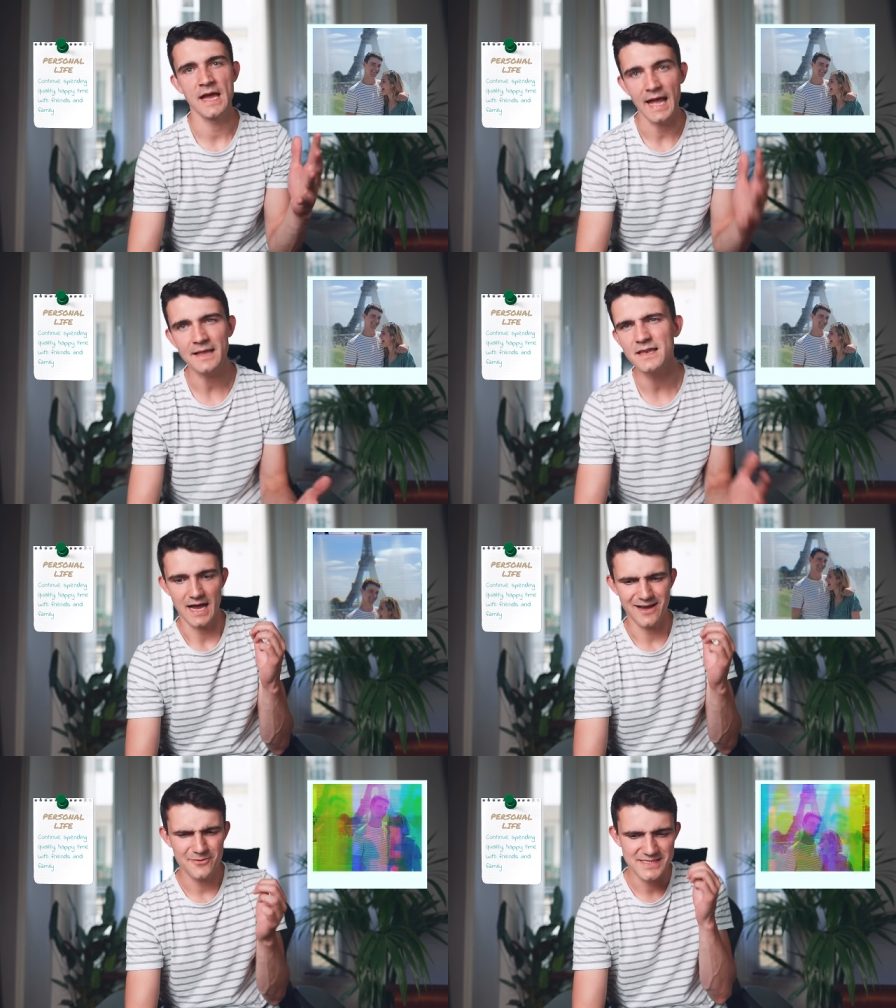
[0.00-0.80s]
And
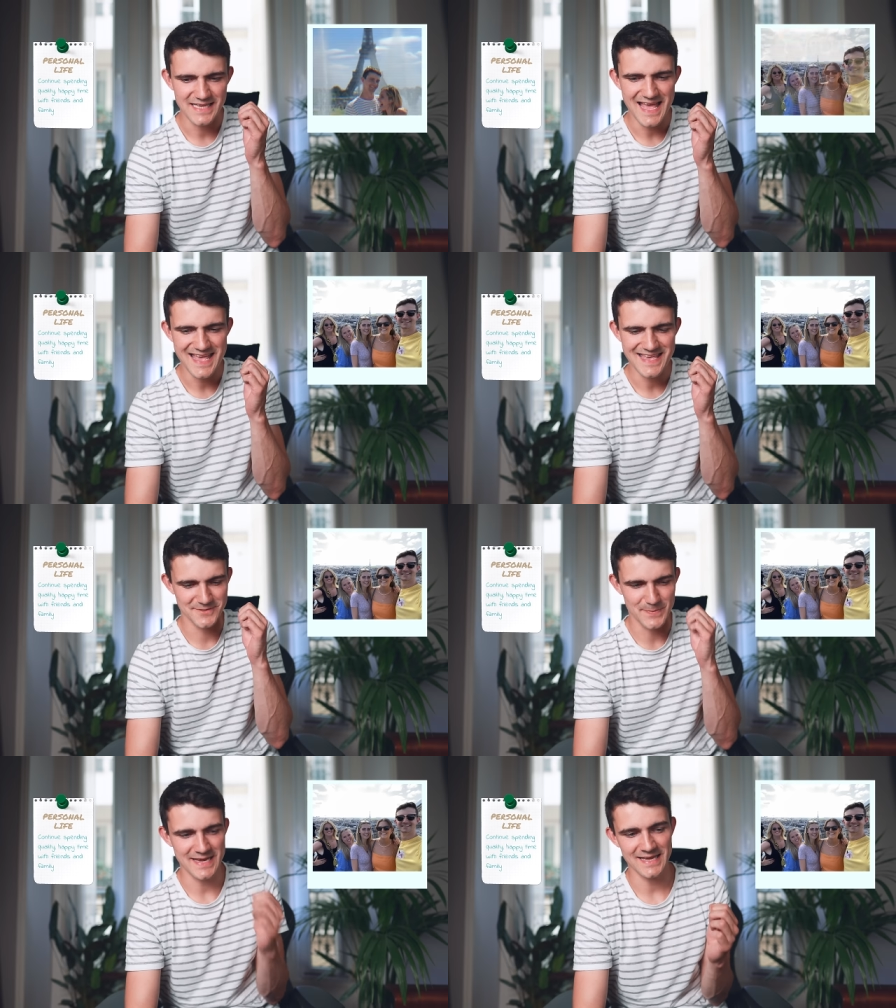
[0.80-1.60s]
I would say
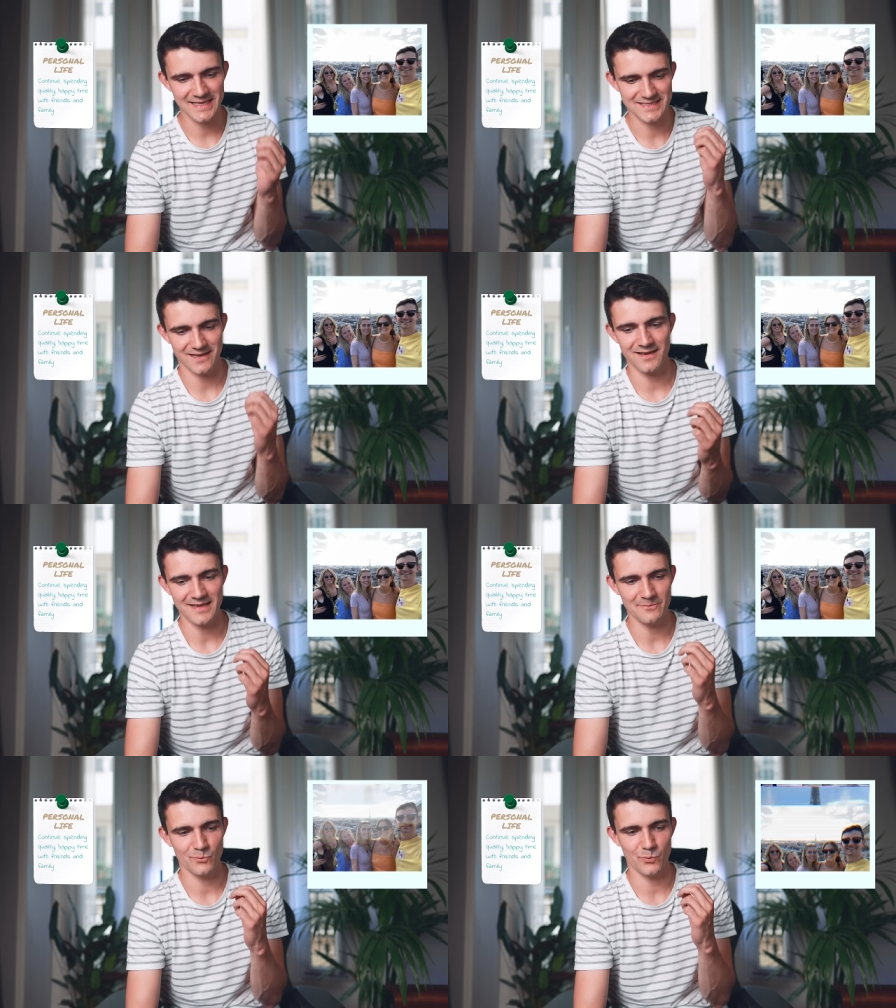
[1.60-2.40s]
spending
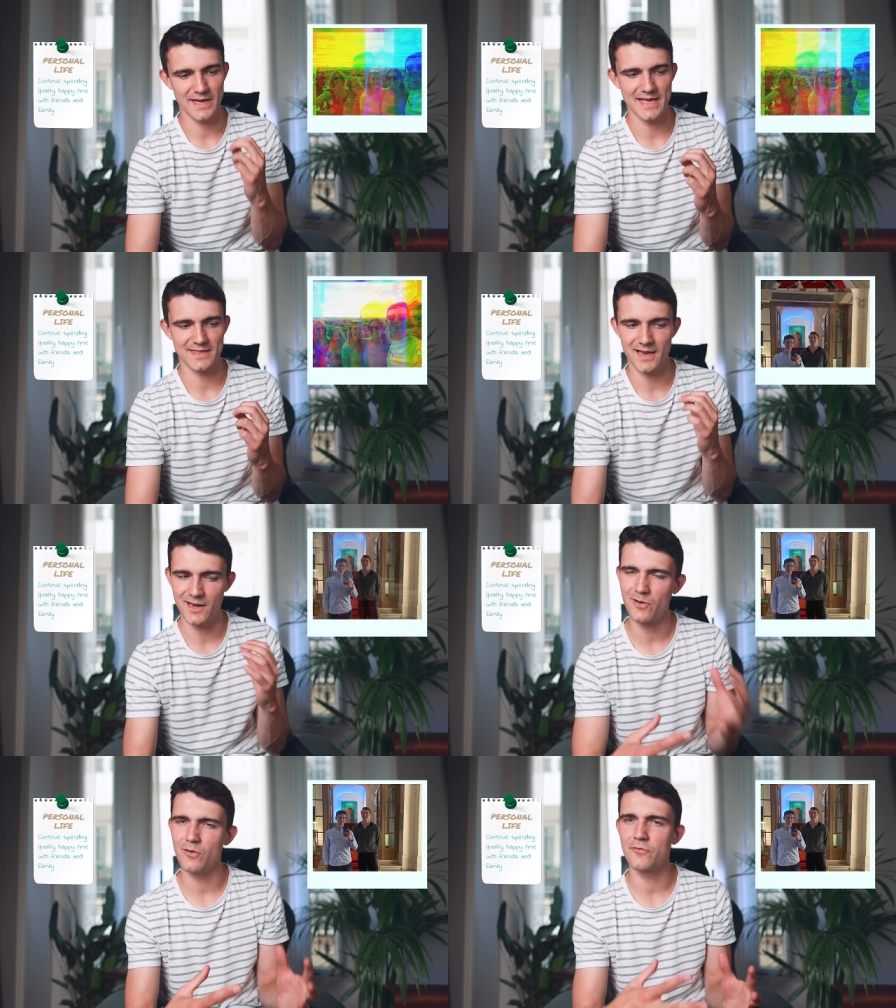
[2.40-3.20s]
time with a
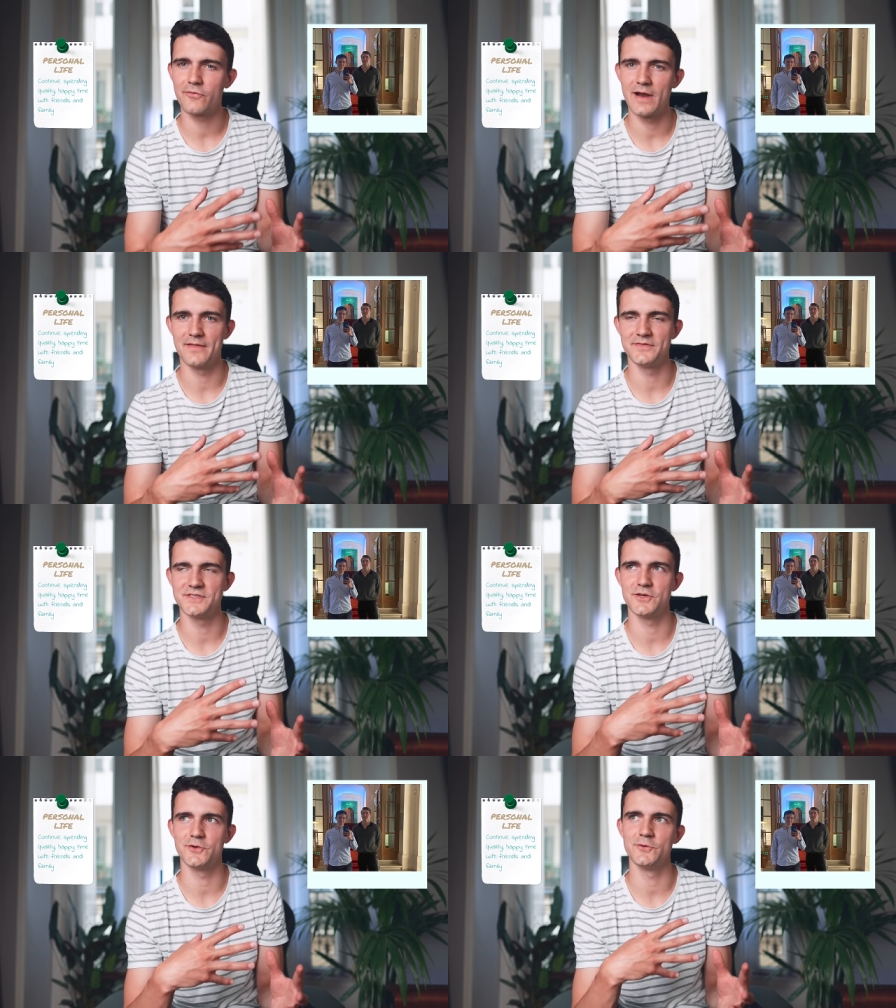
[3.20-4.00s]
lot of
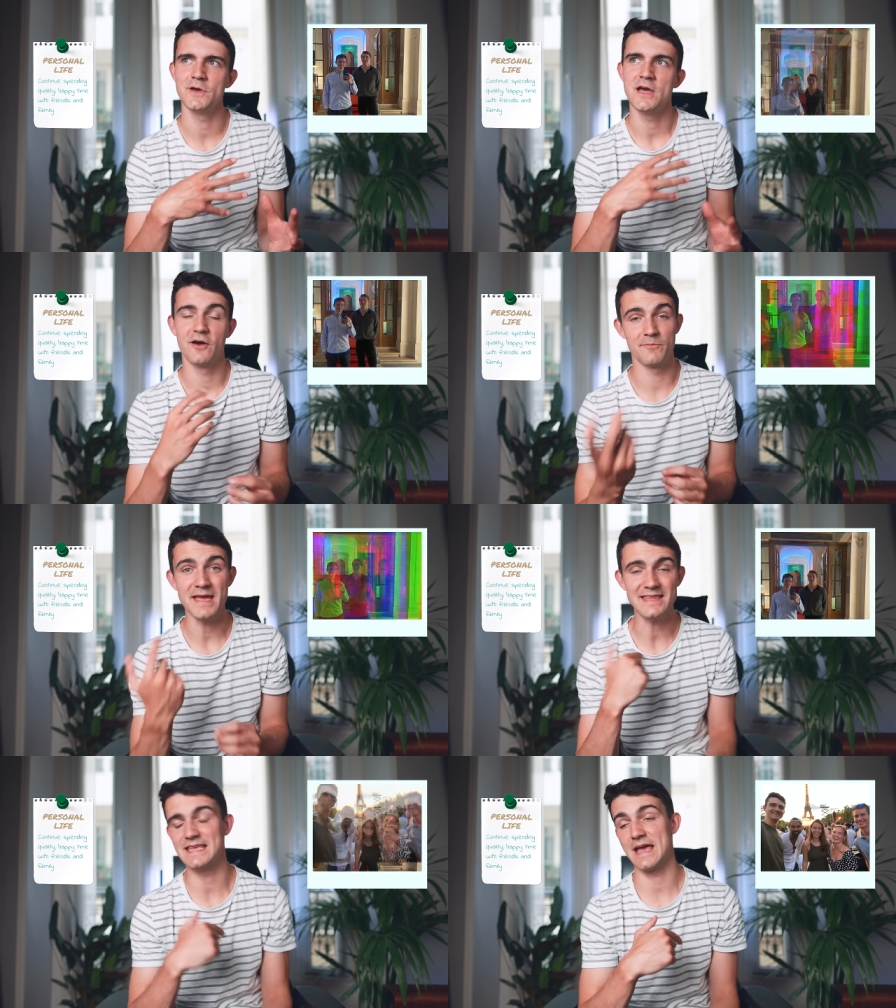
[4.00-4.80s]
friends who have
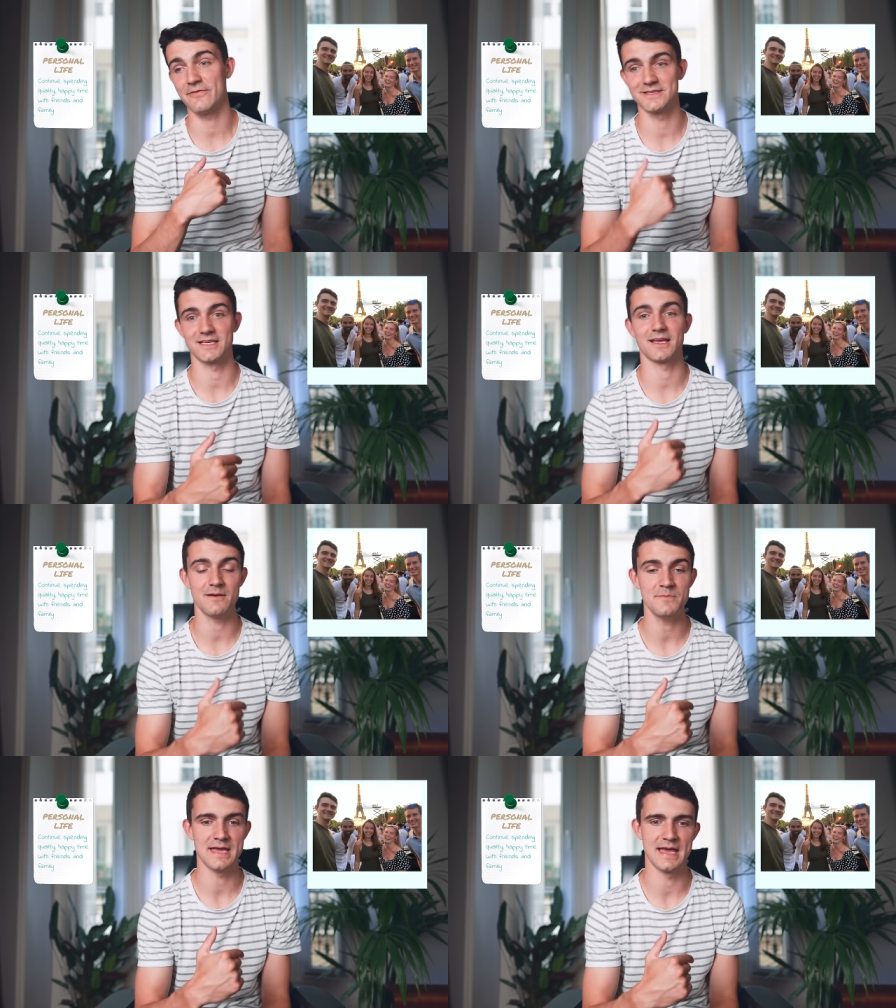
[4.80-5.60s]
made the effort to
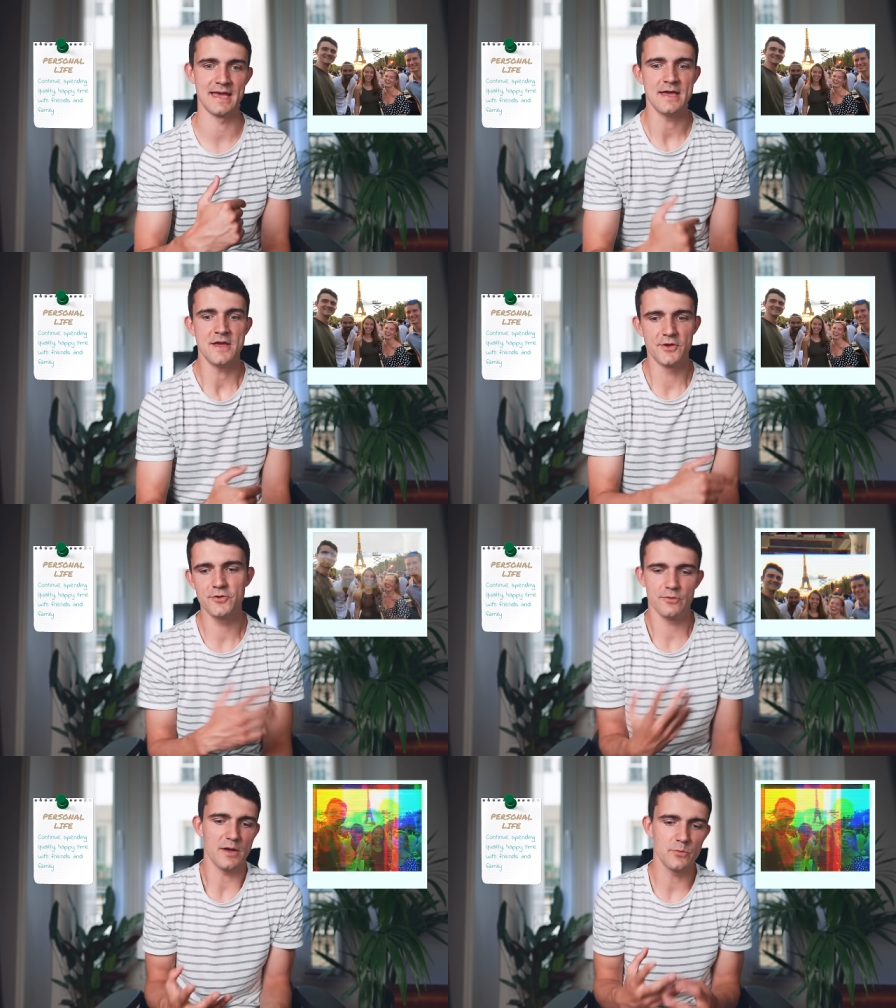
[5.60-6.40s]
come here,
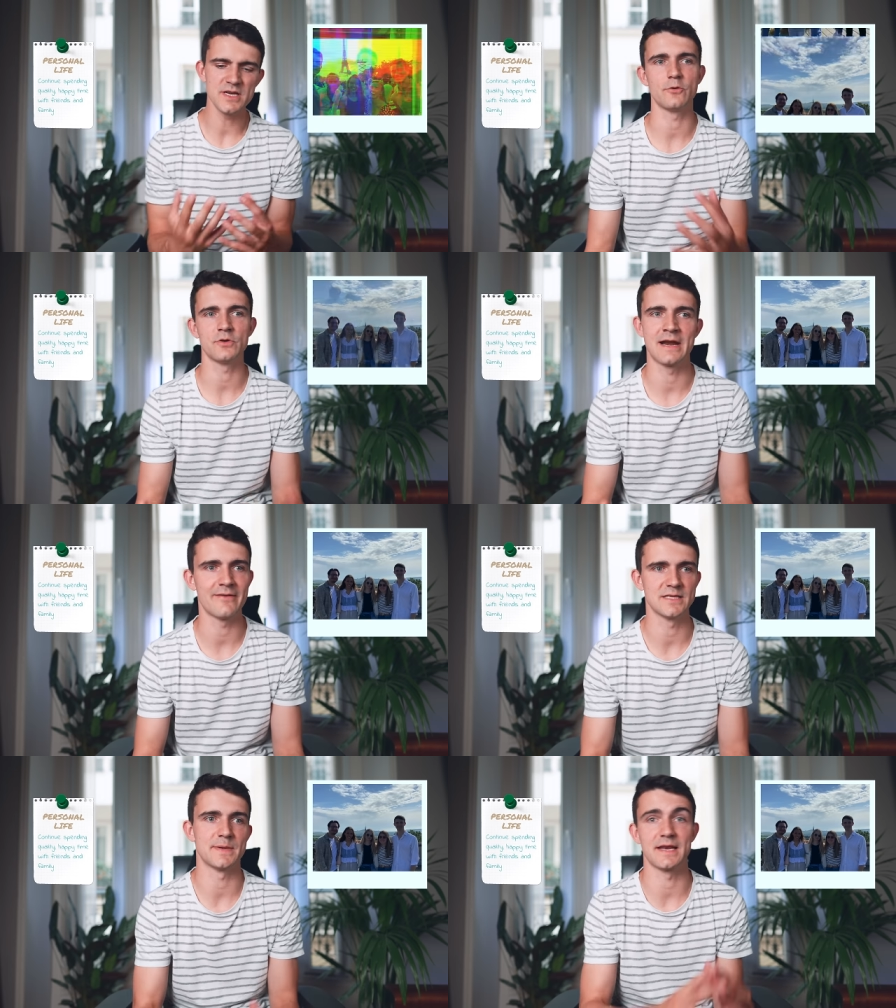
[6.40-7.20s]
who I wouldn't
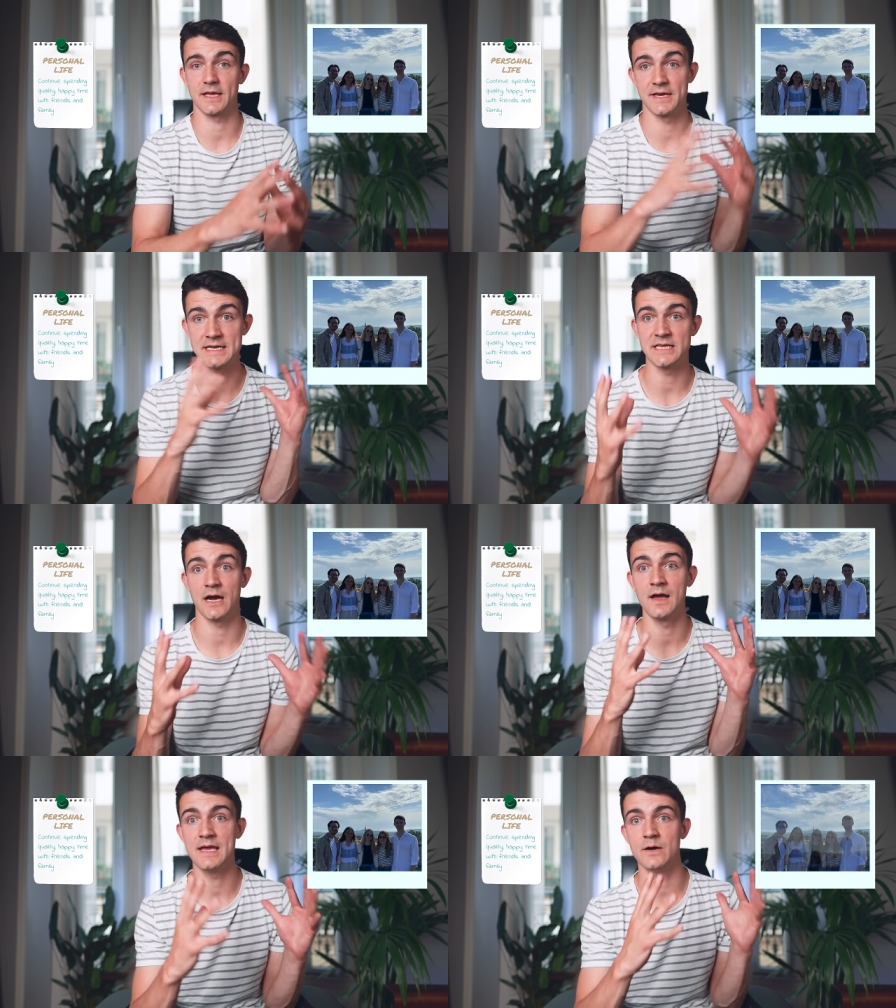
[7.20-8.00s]
ordinarily spend like an
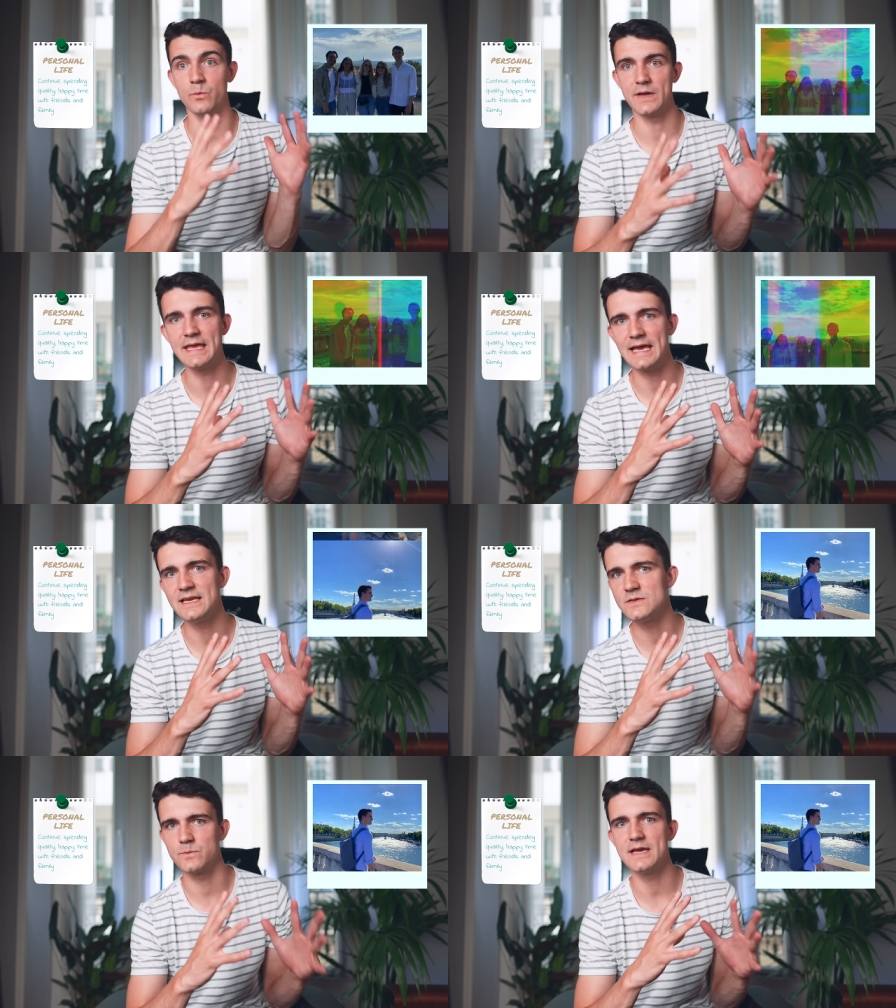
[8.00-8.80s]
entire
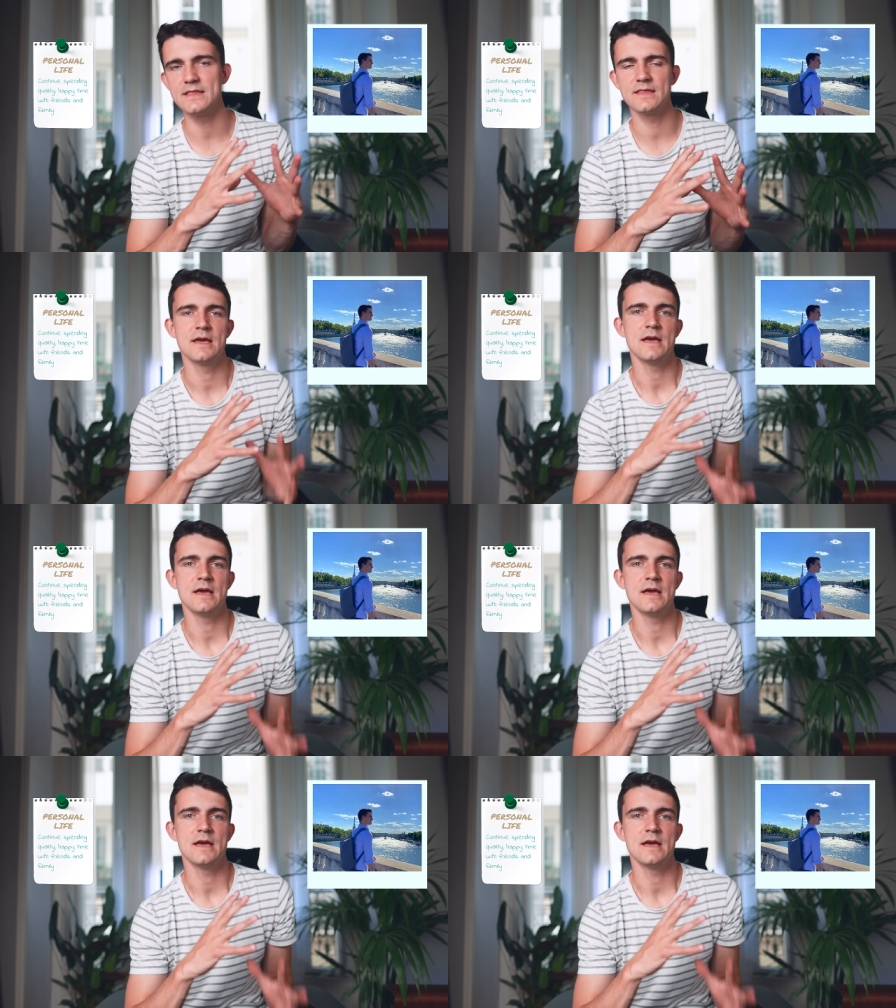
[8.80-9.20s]
weekend with,